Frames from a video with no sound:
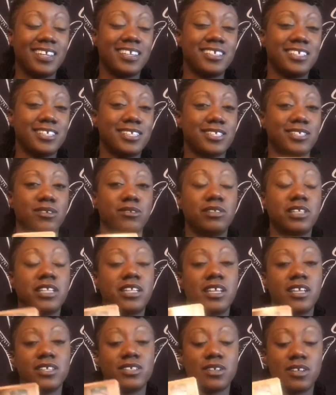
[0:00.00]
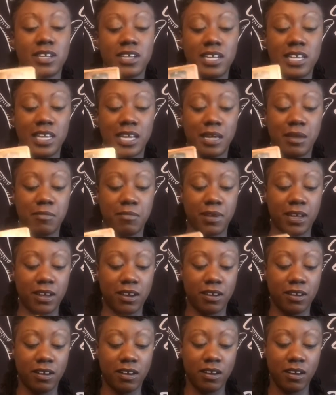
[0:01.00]
just know that things are going to get
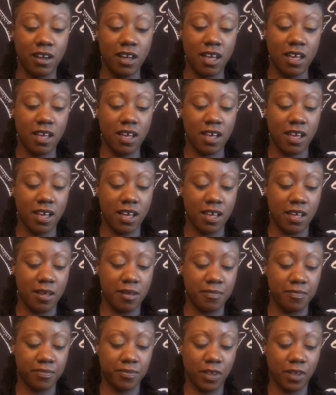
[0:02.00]
better.